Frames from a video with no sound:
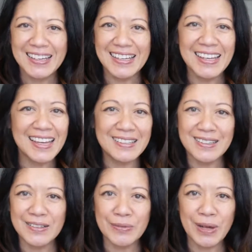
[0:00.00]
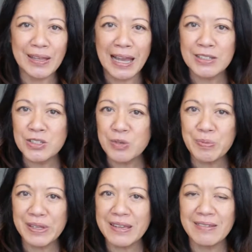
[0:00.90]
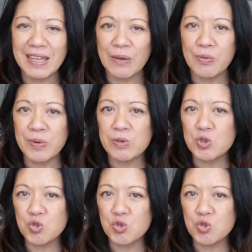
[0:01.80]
Again, I do believe that we're